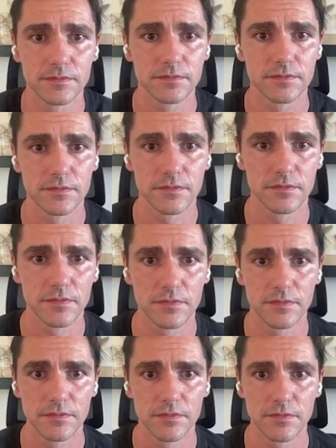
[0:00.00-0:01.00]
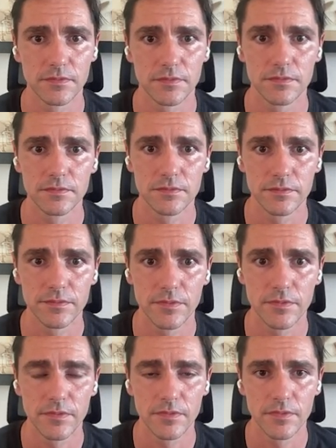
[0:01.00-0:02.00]

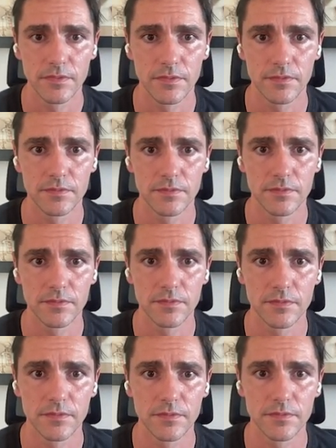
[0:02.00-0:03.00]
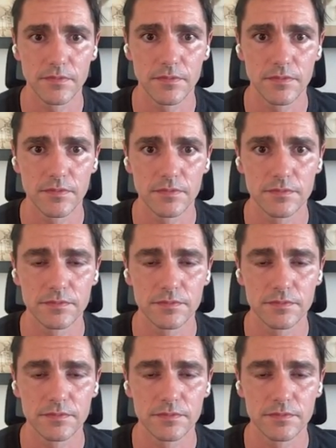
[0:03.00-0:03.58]
No words are spoken by the person on screen.